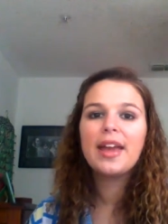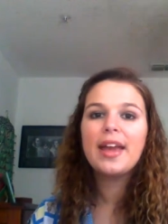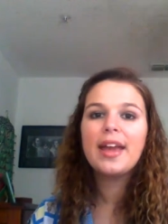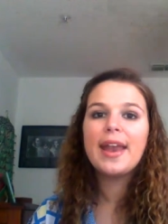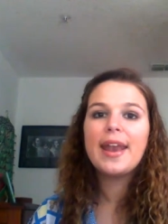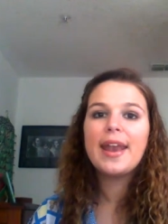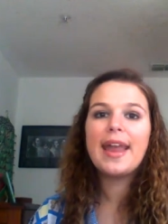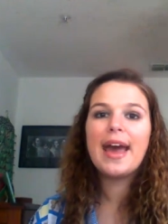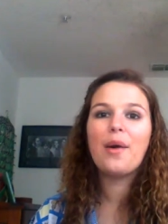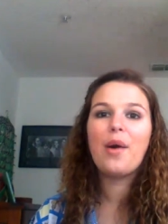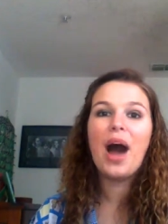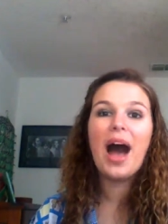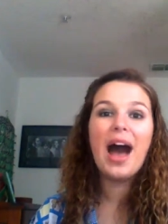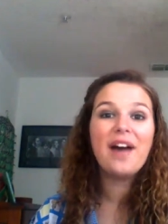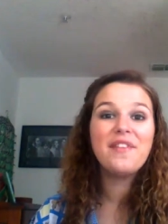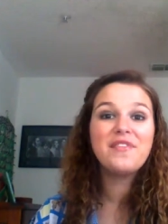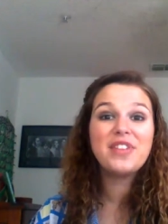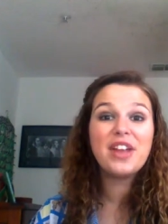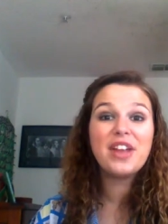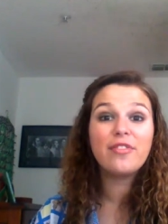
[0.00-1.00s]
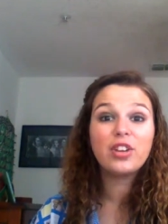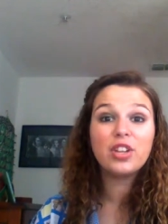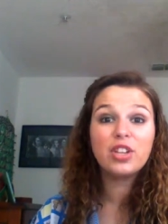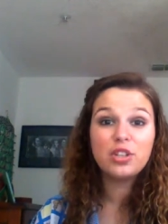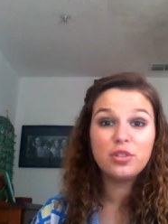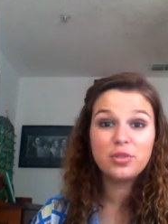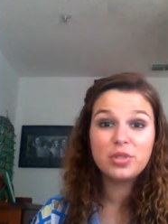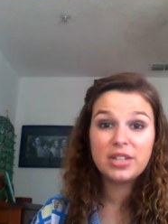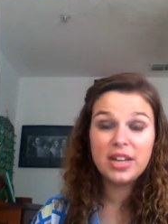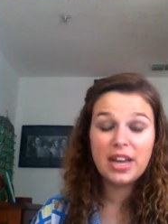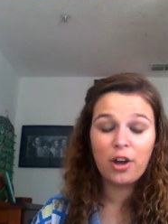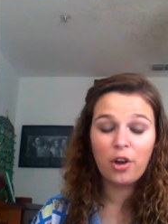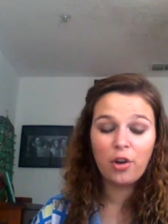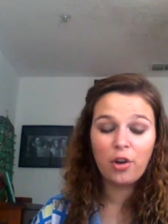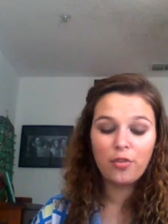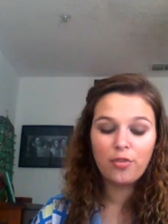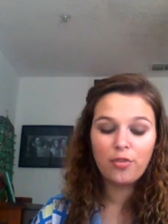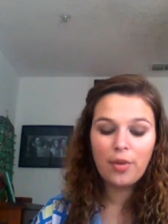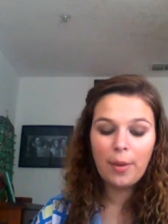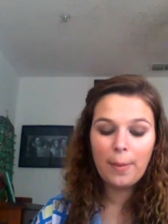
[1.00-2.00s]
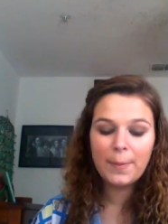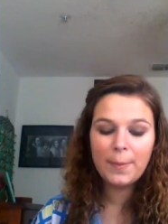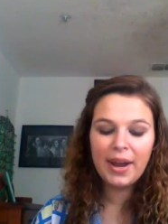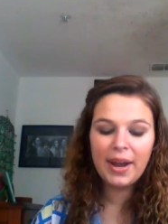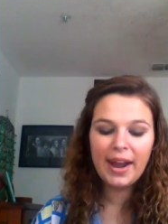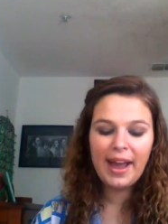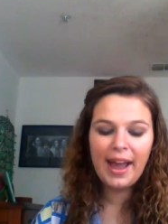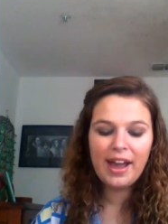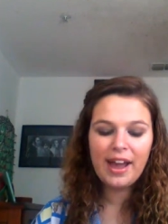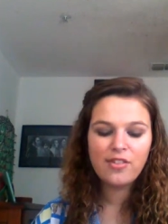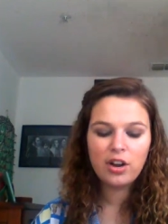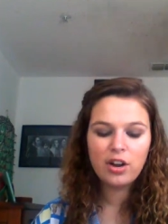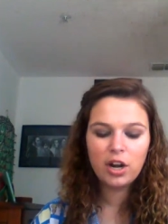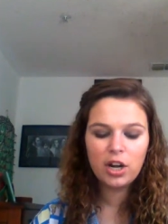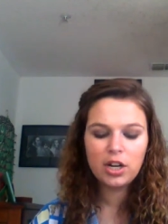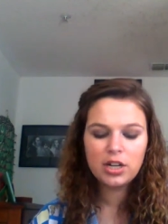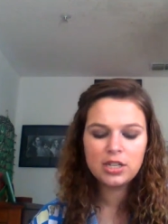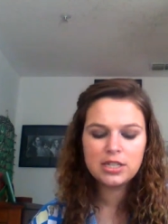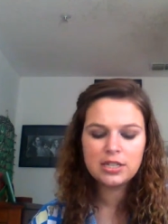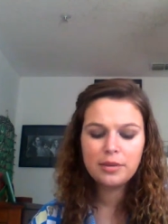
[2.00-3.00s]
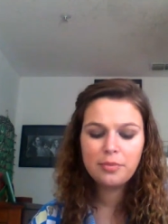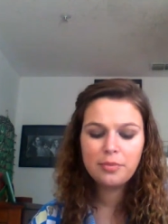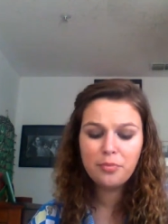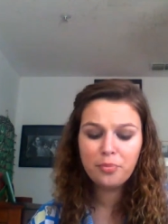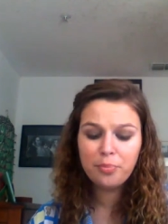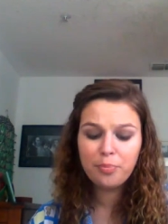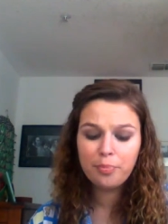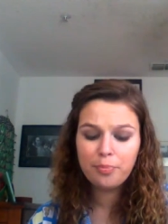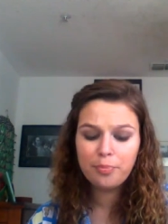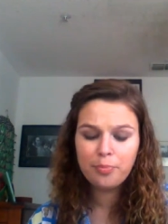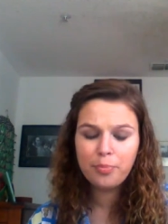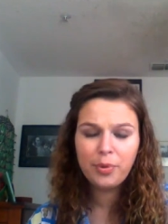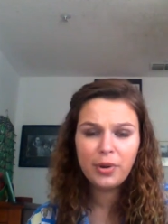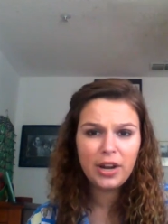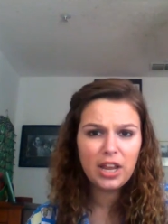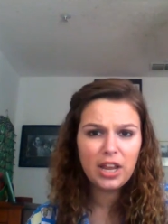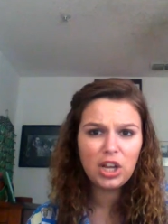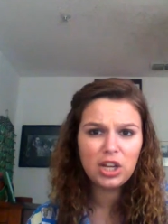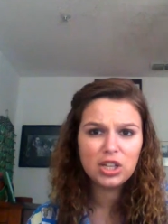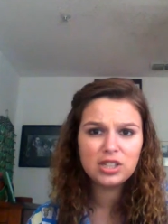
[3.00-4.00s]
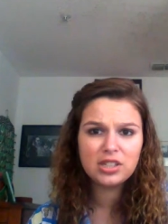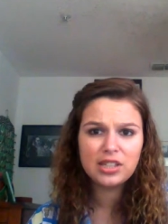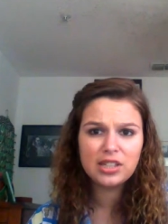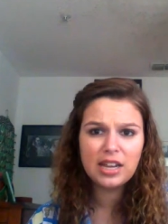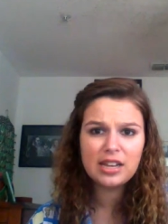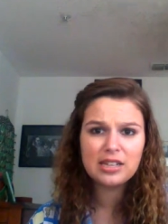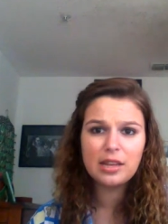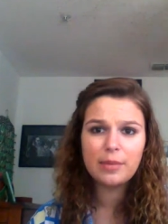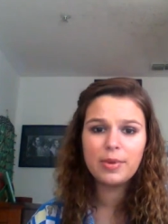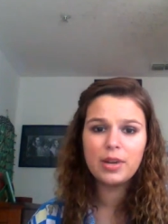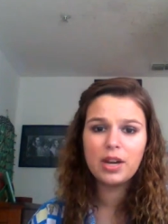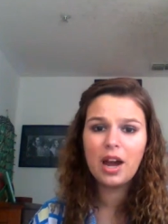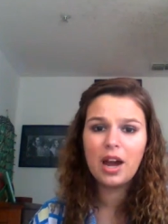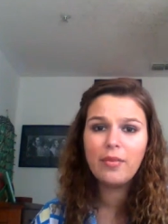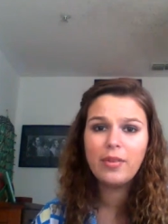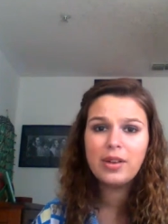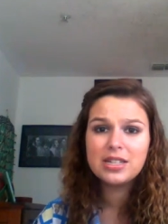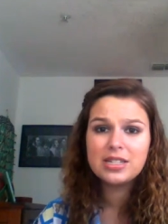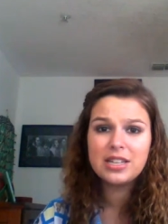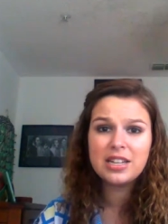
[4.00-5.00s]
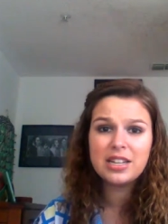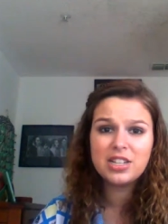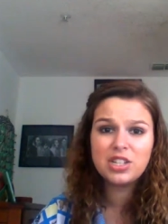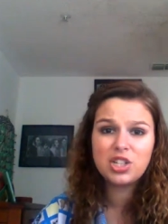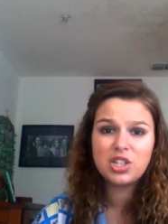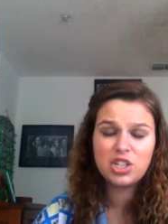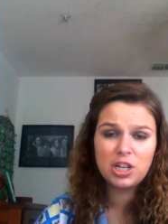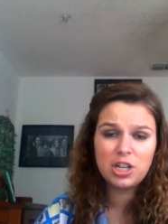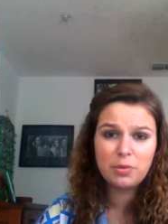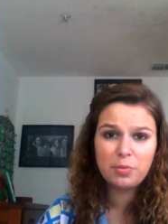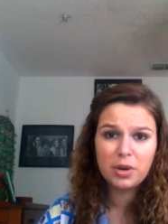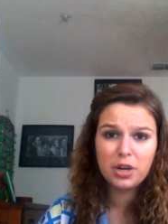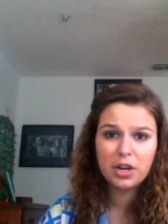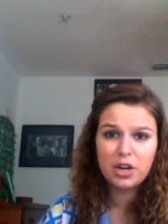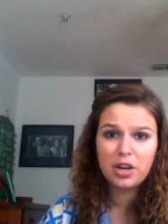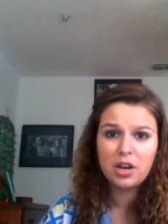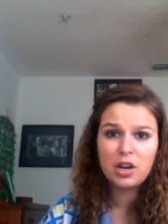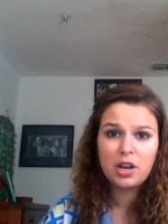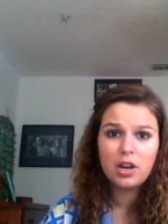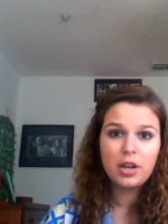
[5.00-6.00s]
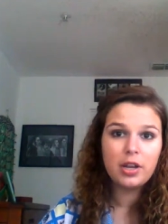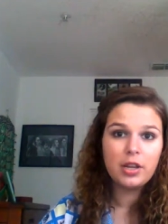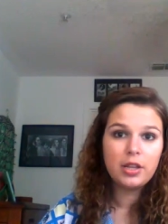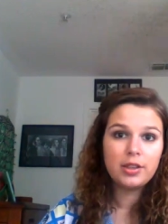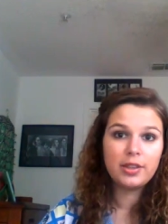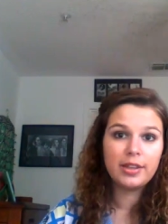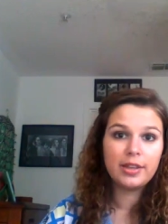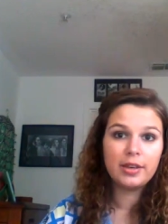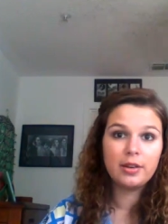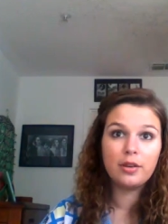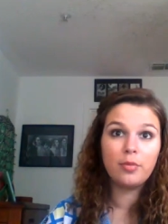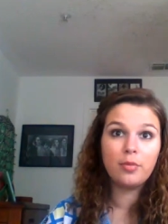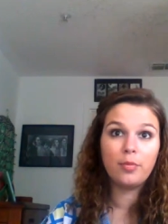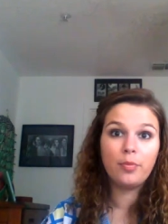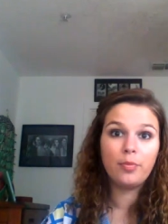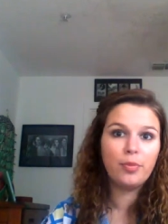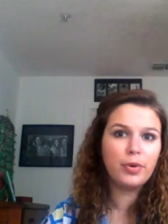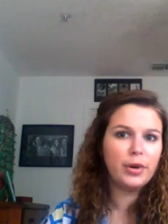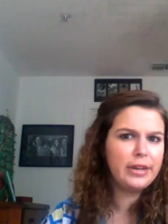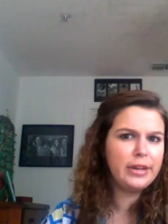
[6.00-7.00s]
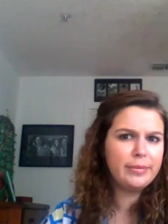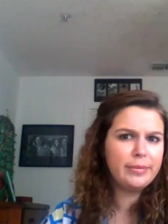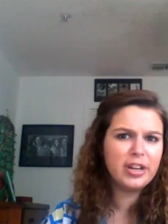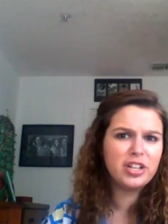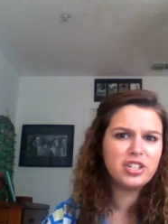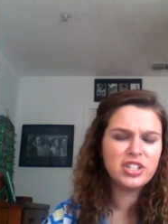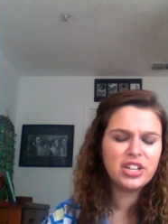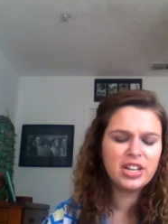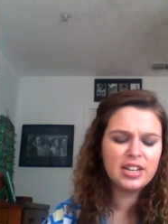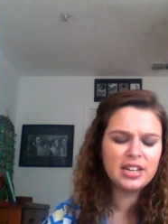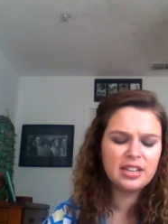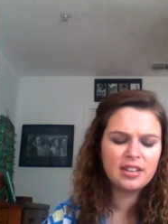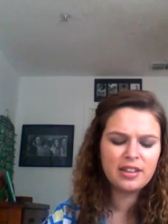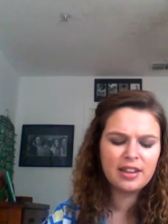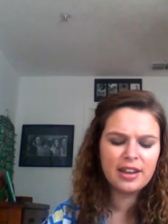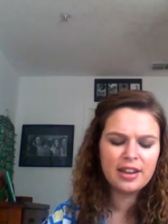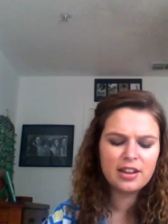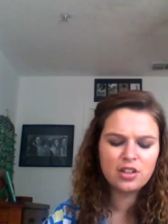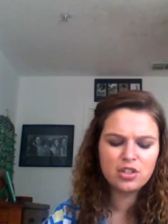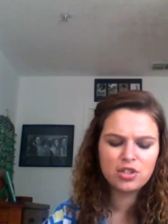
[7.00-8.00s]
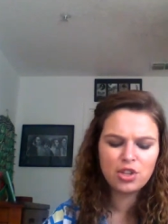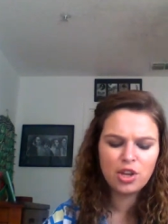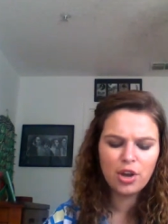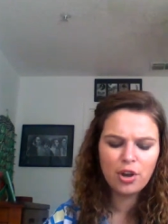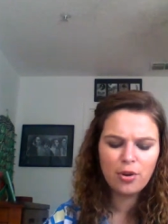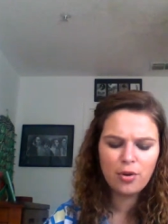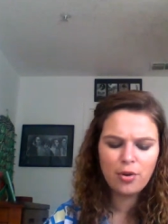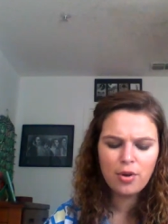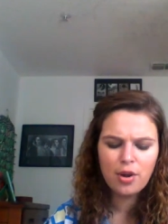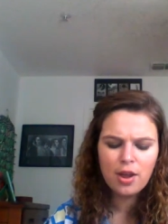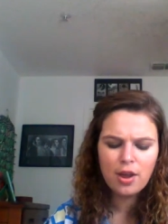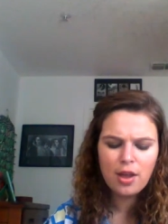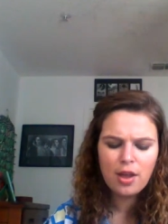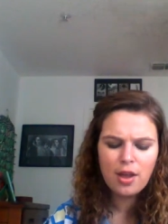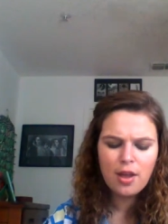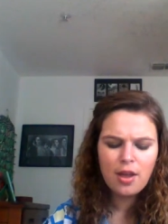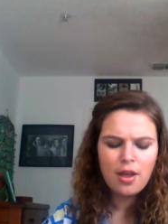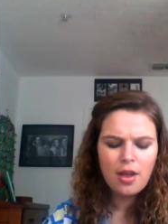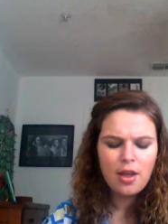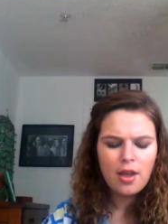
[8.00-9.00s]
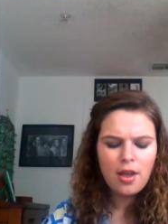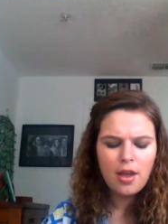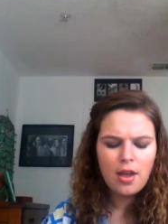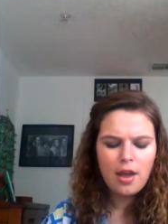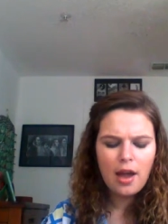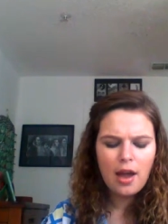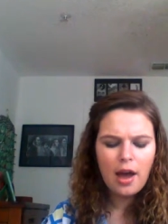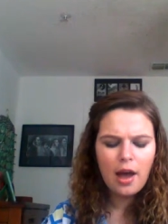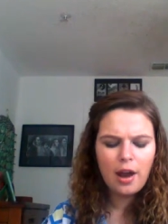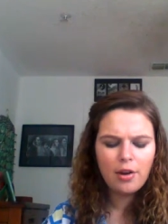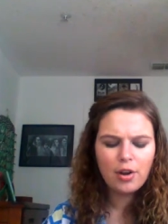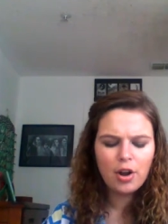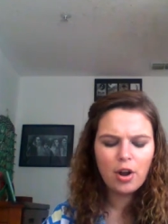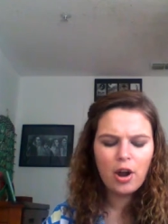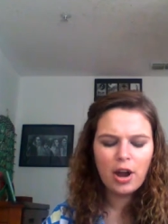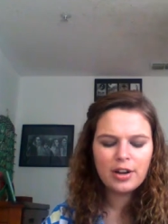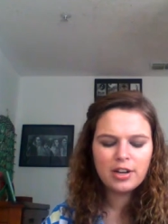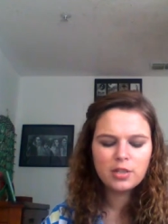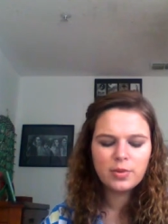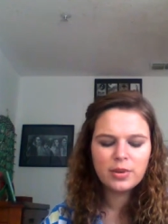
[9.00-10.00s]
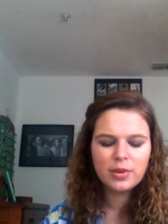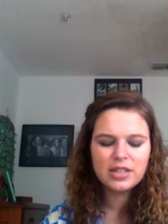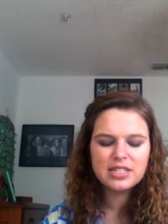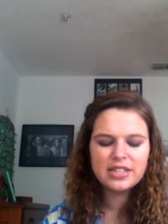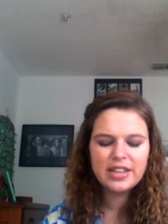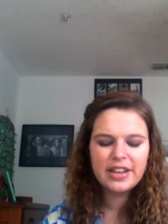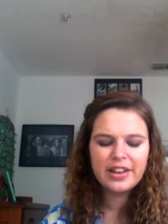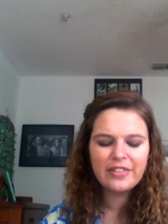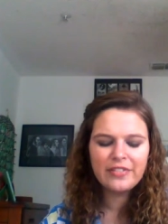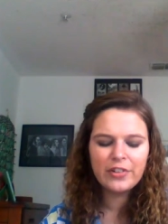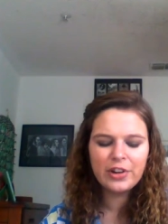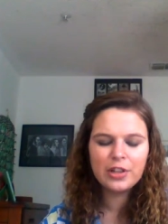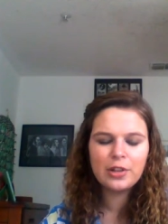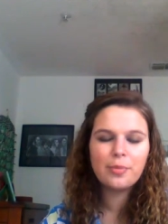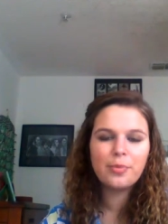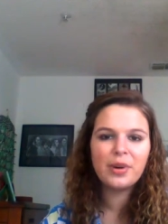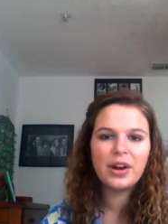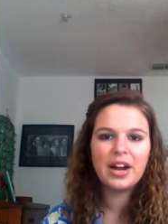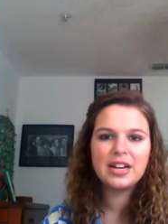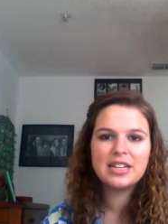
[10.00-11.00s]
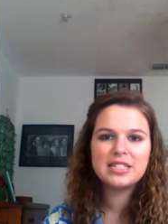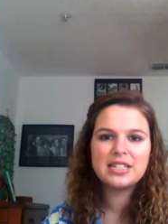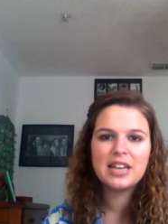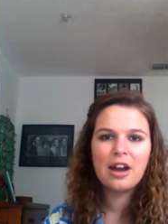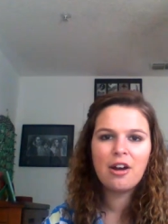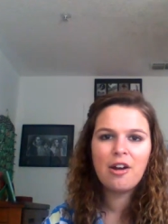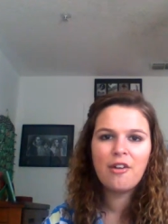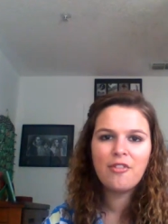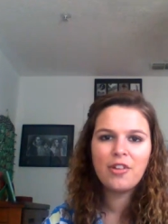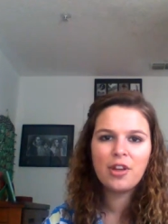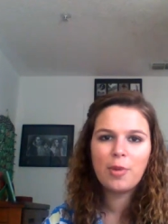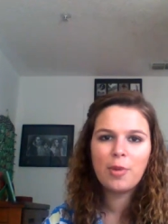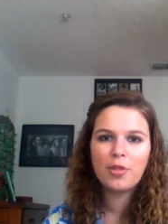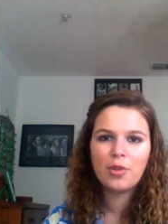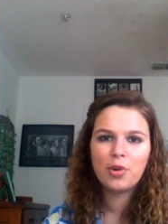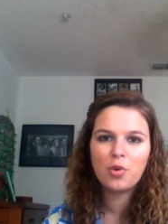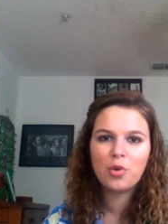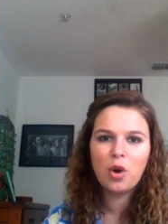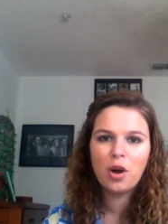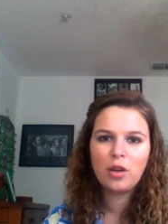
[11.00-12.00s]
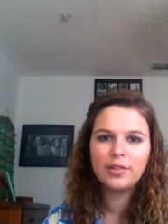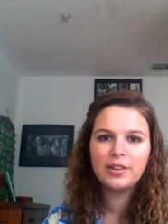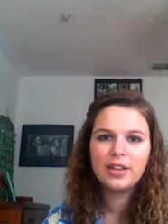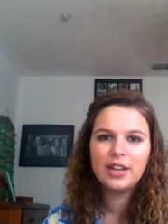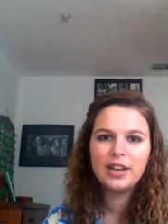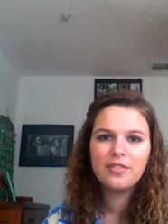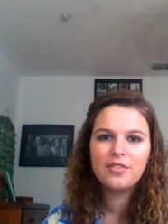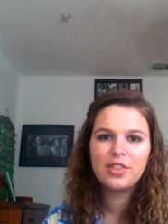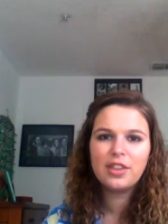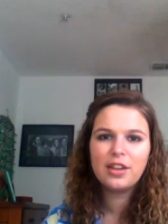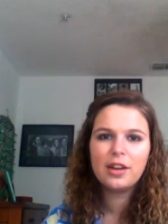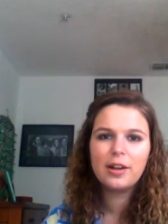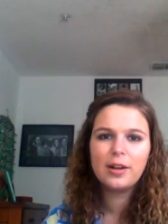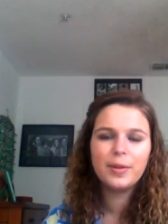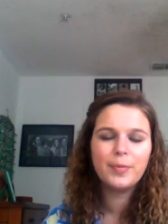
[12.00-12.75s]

Now, I've never used e.l.f., but I have heard some pretty good things. I mean, obviously, it's cheaper than pretty much anything, so I don't know, I just want to see if for the price, how I feel about the quality of the